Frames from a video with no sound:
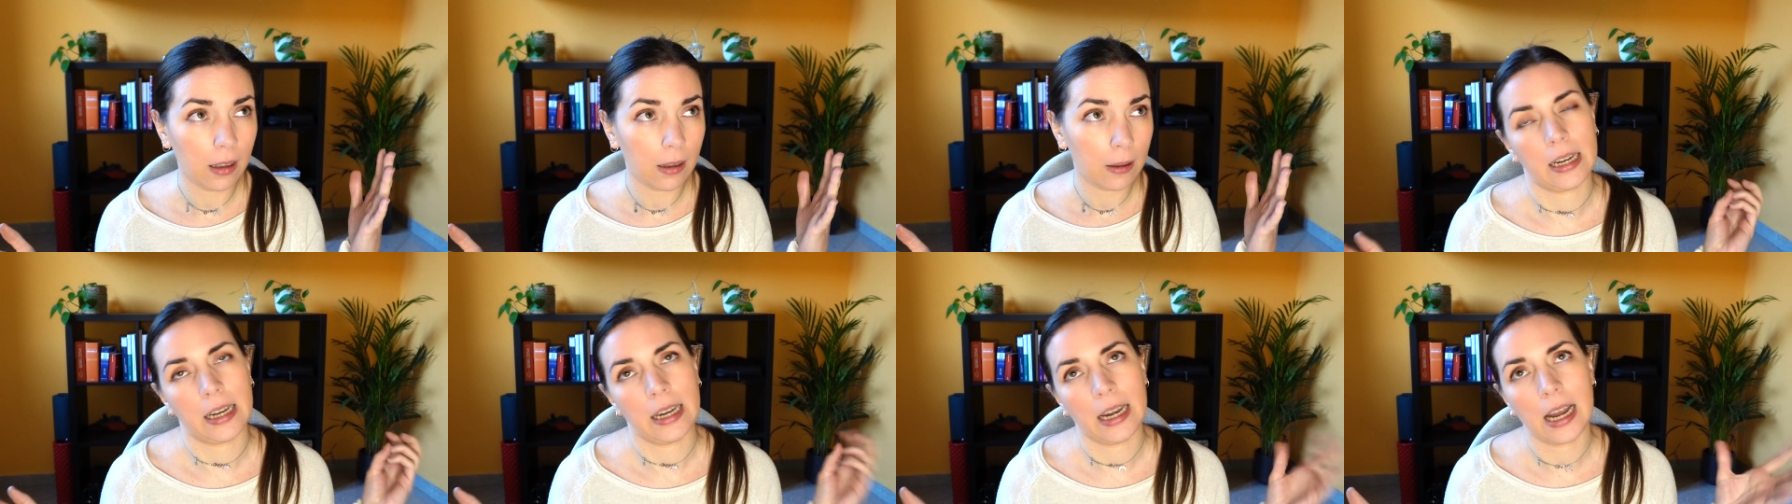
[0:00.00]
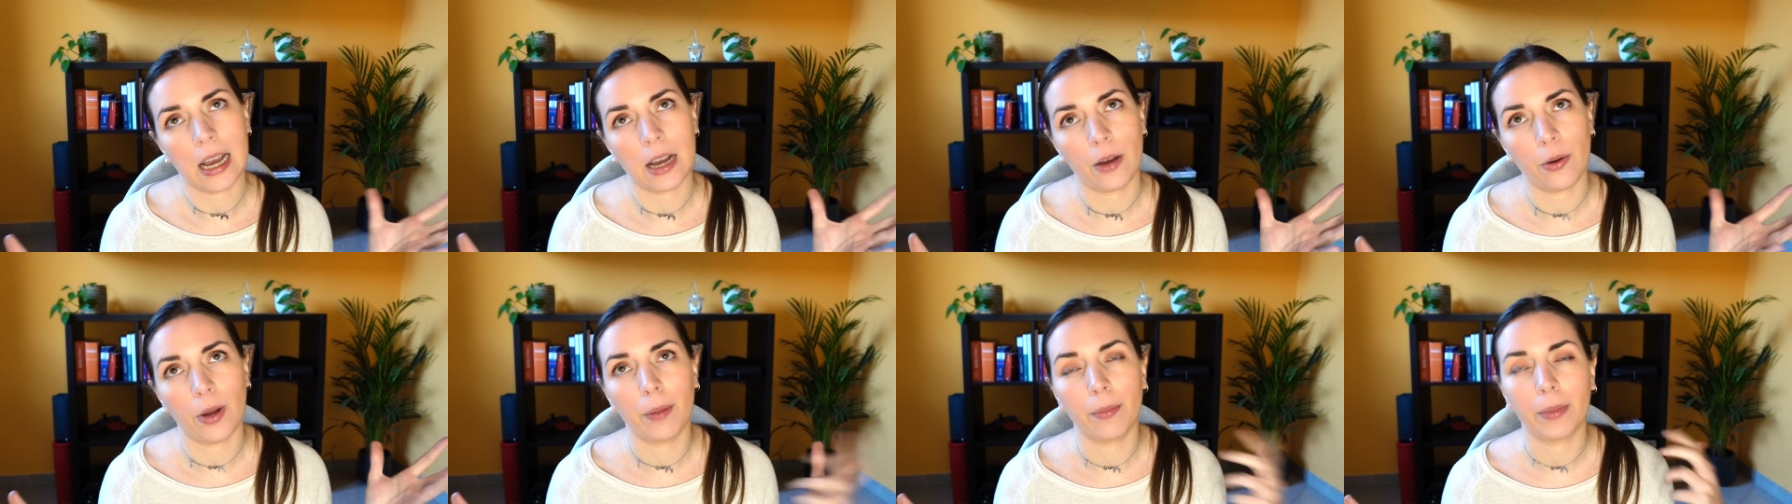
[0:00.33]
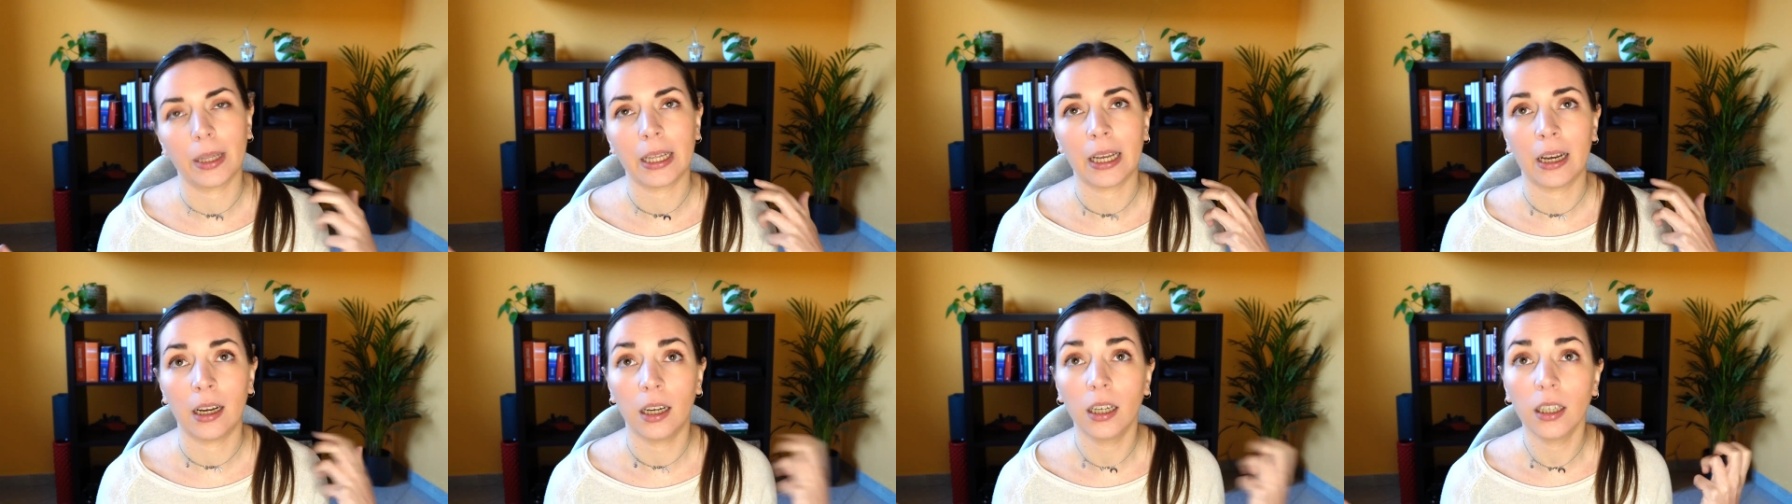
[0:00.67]
Now I'm
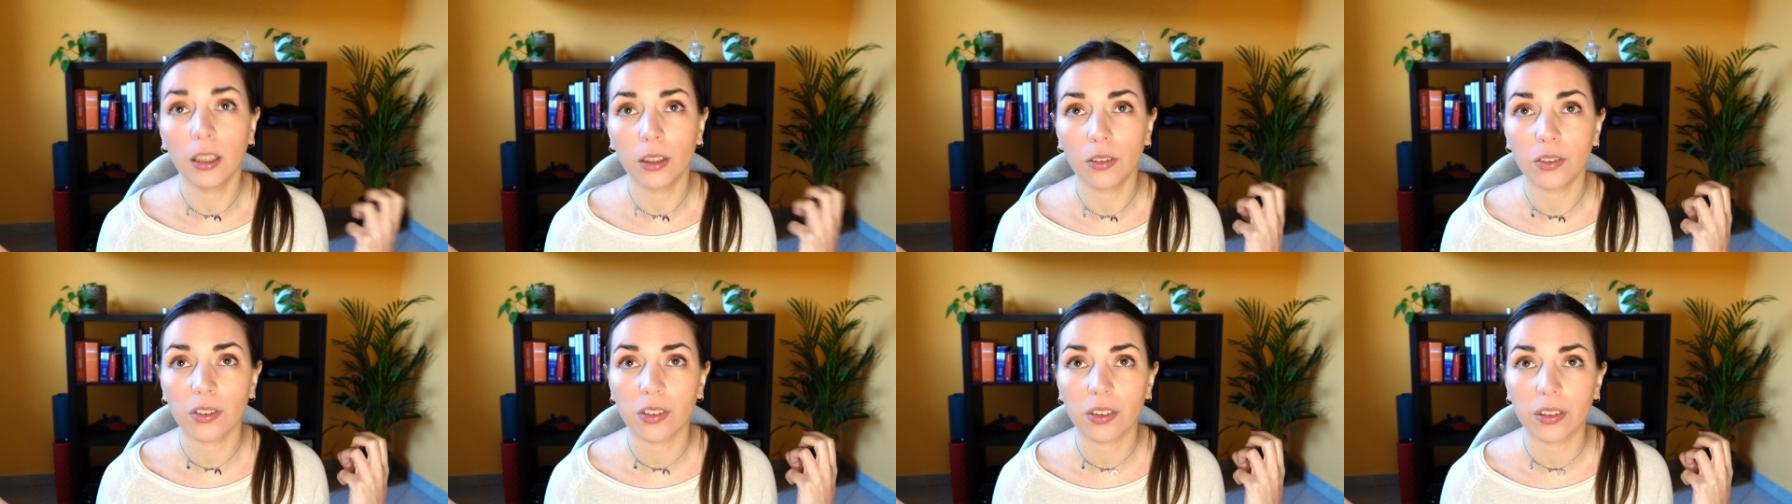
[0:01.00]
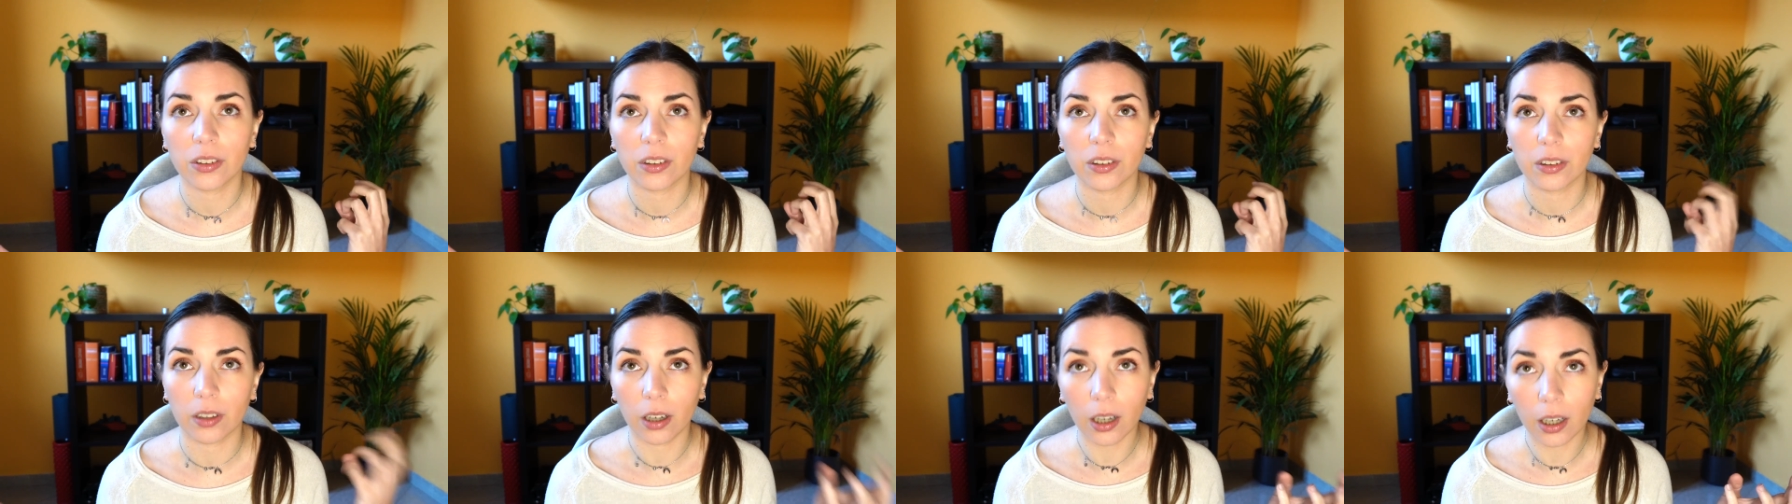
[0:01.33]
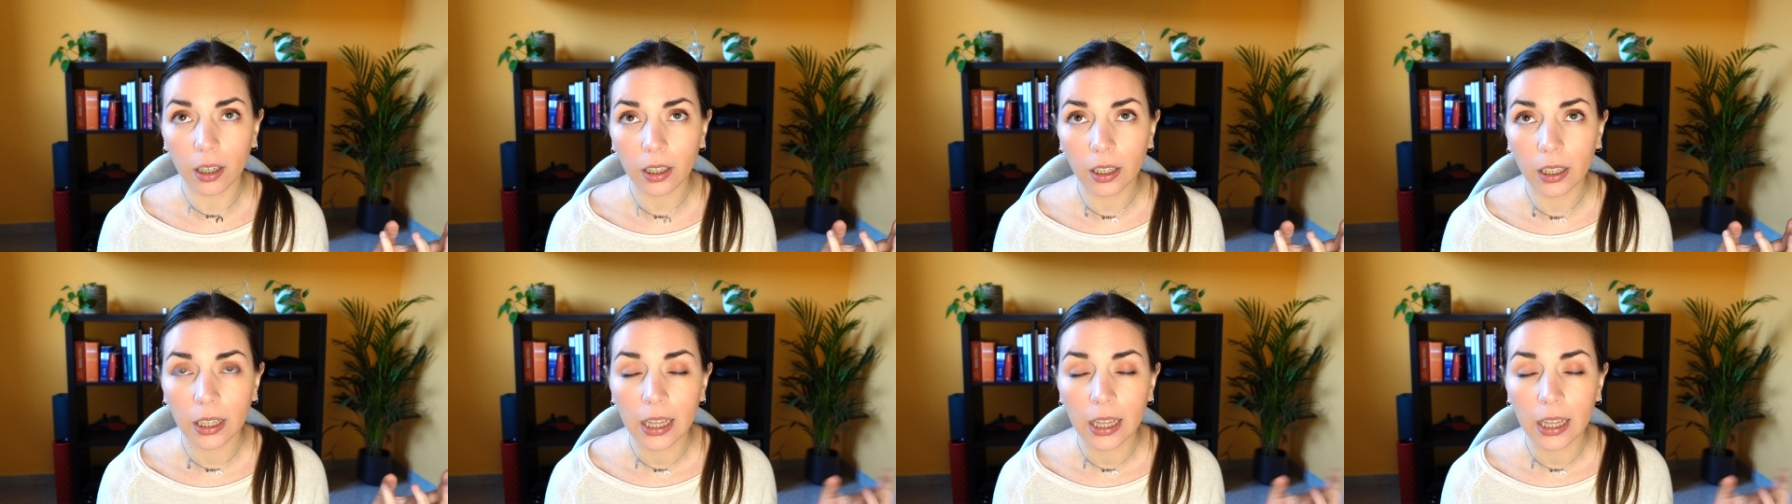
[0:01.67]
kind of stuck.